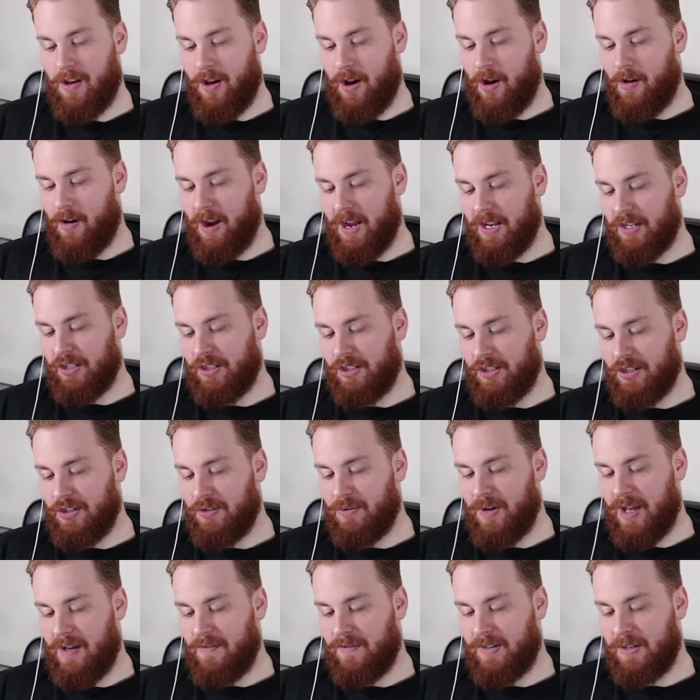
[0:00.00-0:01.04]
All right, do
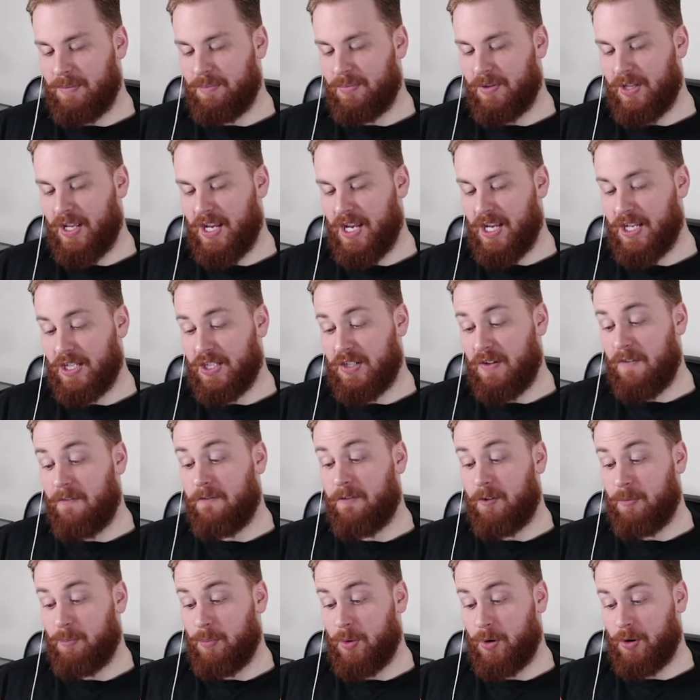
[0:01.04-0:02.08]
you have any plans
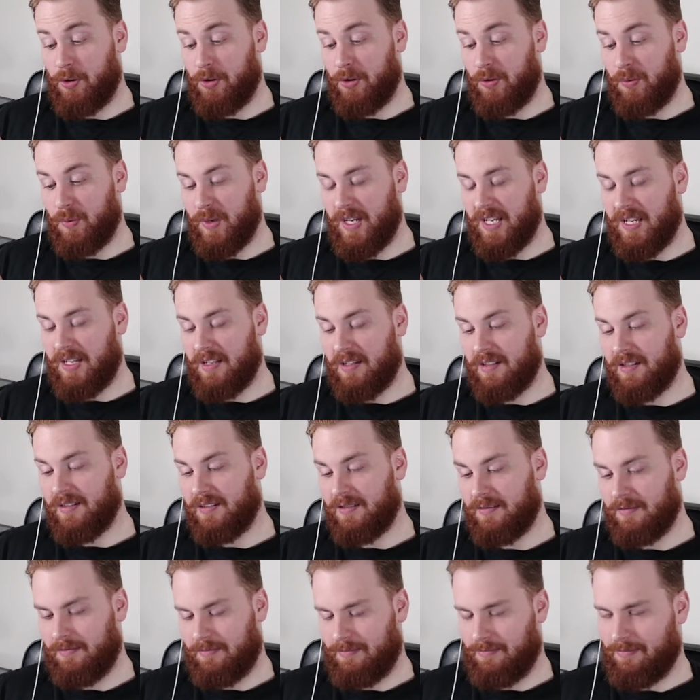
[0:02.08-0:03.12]
for Burger Week?
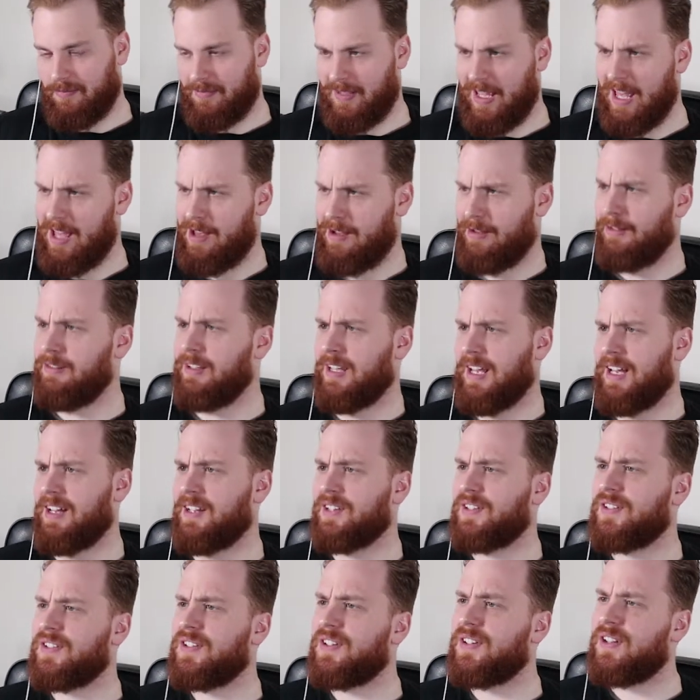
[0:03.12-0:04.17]
Hell
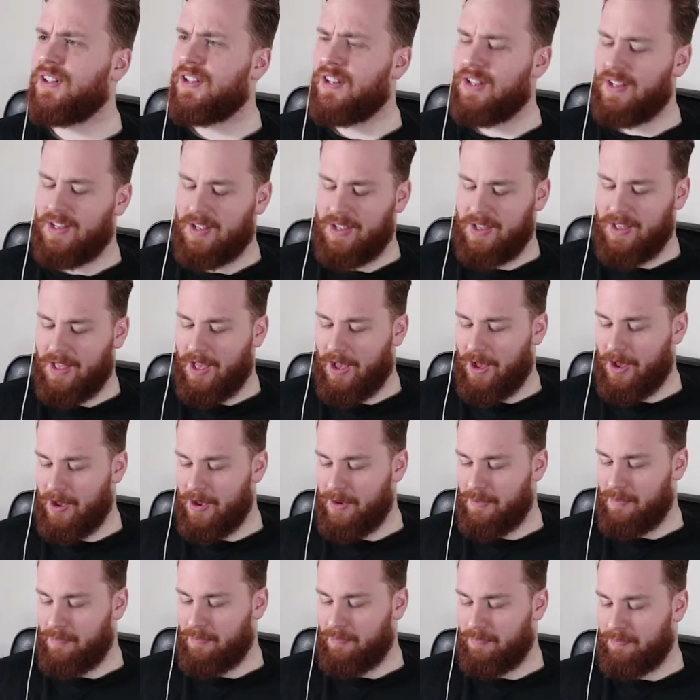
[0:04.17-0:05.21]
yes.
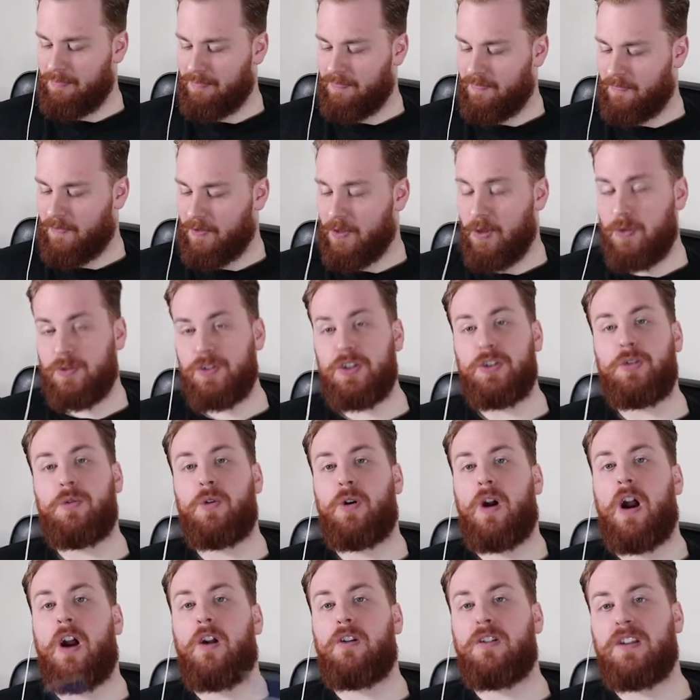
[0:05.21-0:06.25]
For those of you who
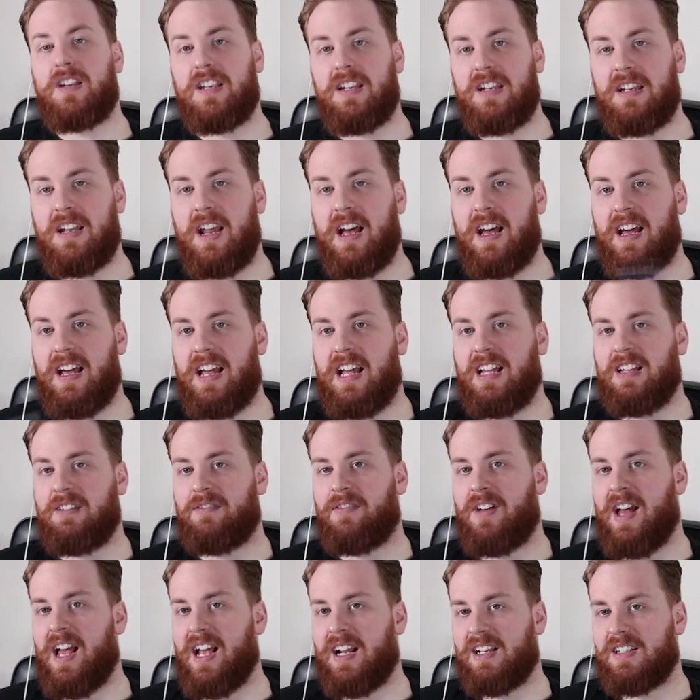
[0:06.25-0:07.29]
aren't in
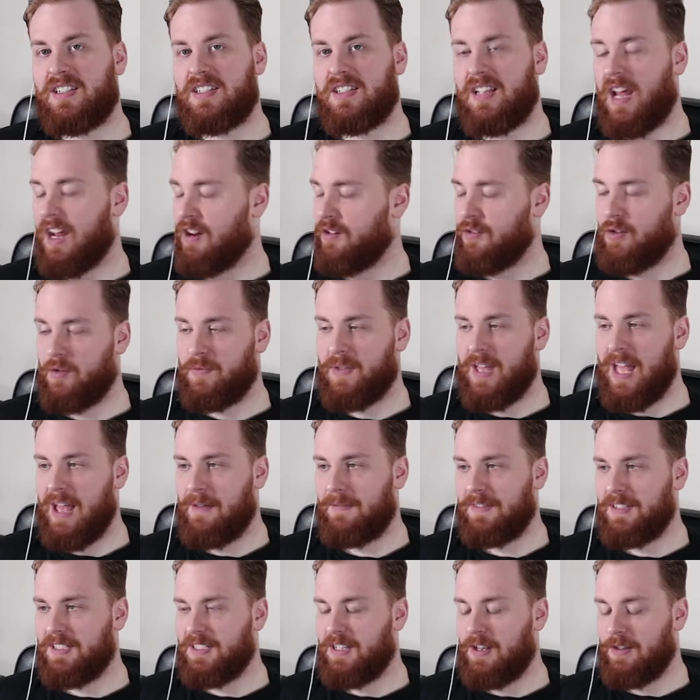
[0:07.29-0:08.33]
Halifax, I don't know if they
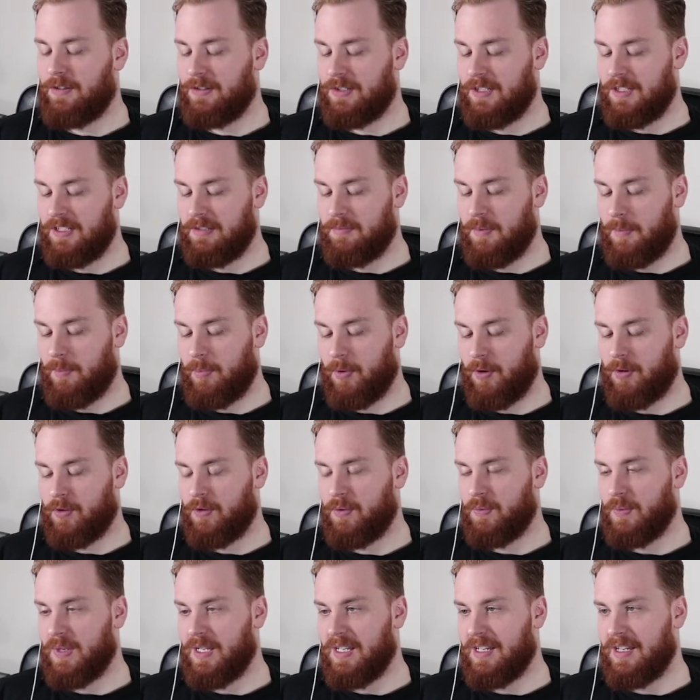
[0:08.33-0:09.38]
have these in other cities, but
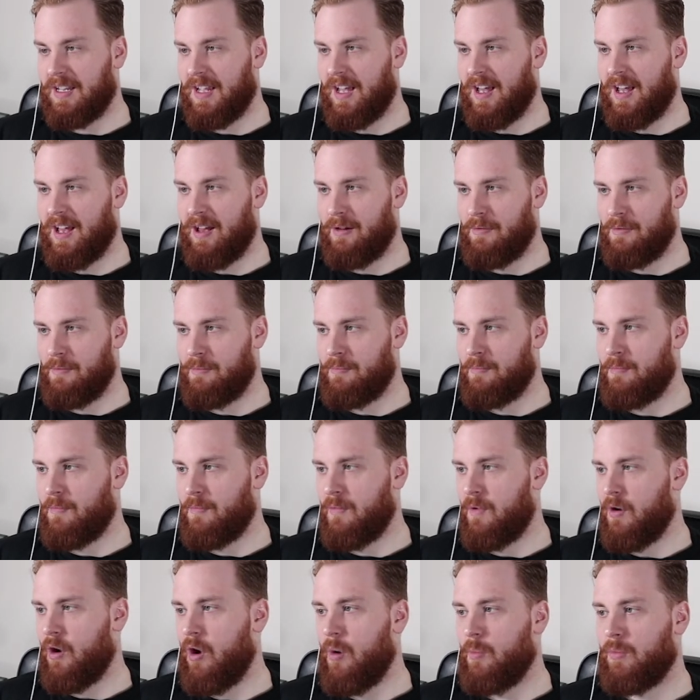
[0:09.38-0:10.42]
Burger Week,
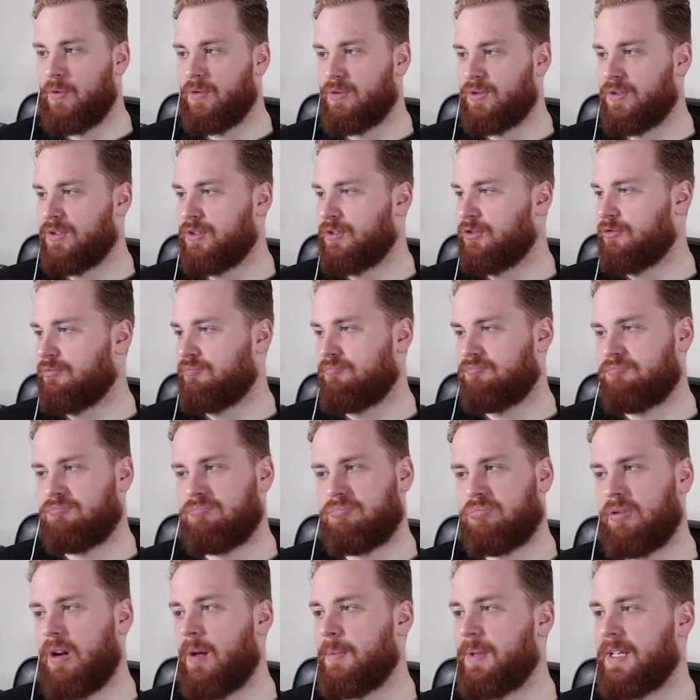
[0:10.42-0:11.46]
almost
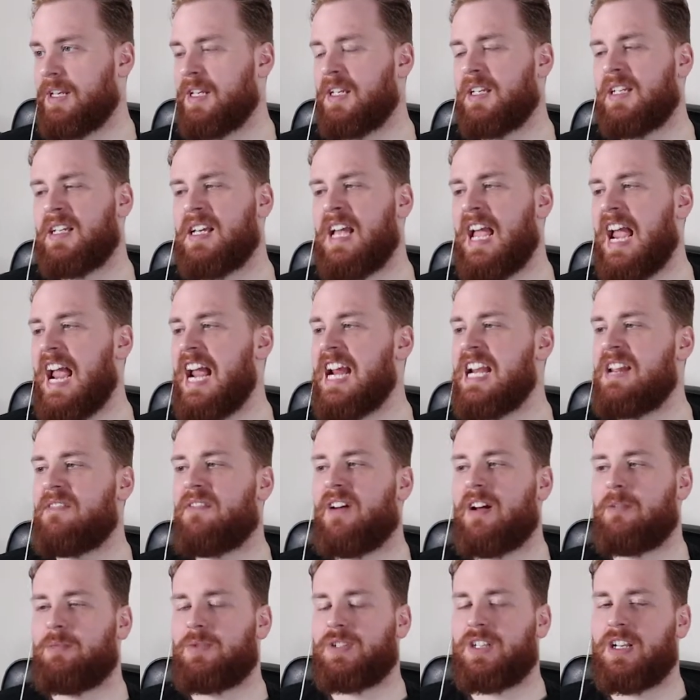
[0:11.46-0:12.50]
probably
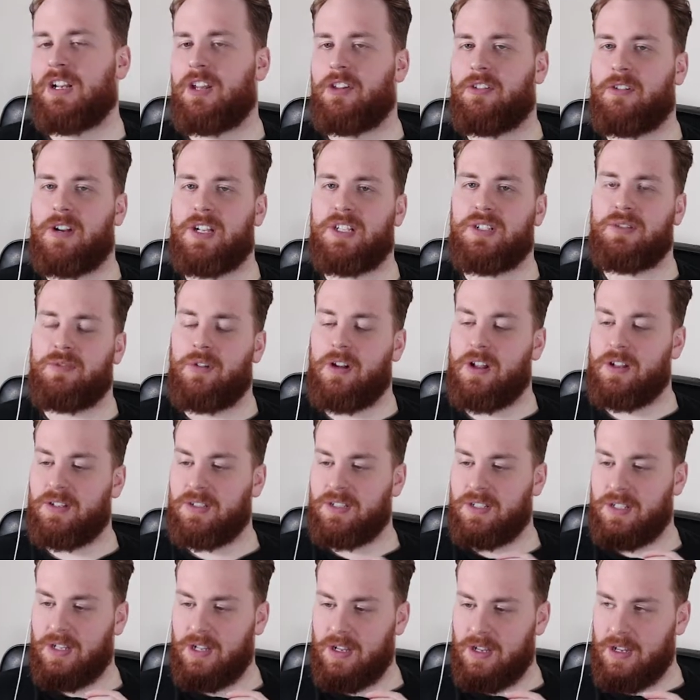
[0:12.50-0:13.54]
85% of the
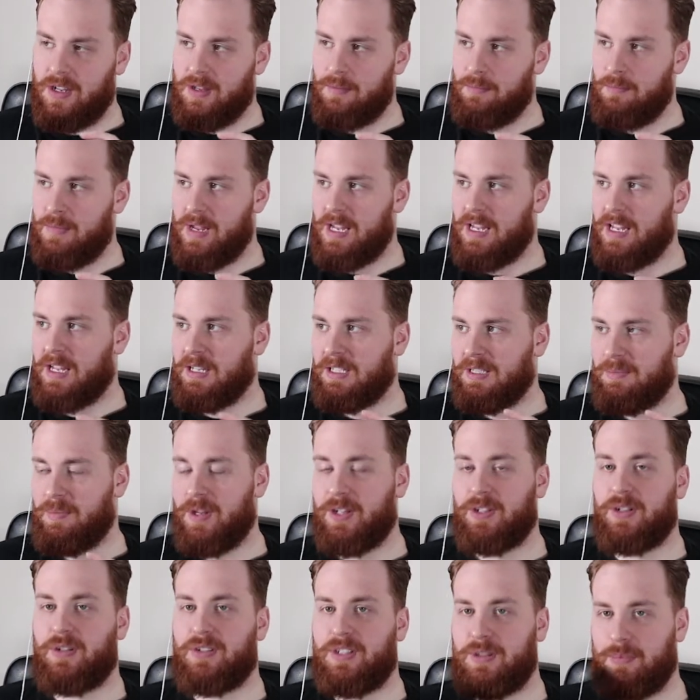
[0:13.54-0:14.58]
restaurants make a
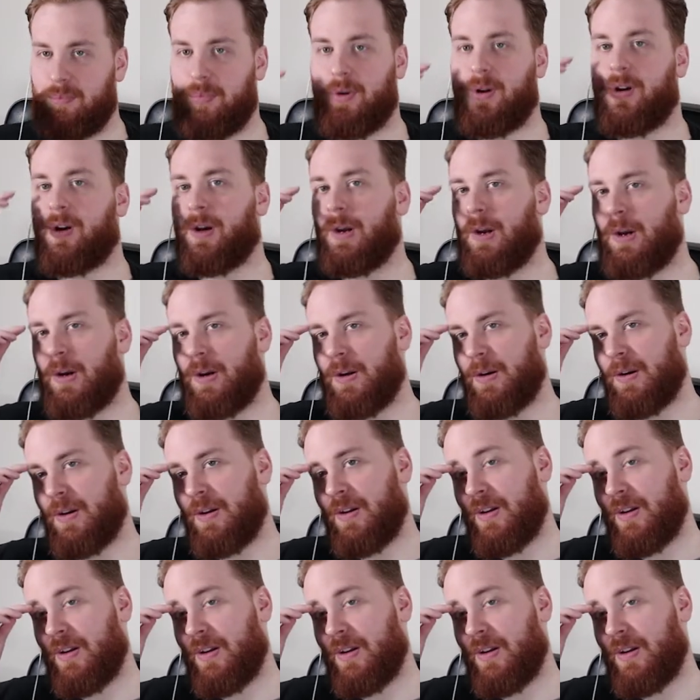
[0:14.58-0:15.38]
specialty burger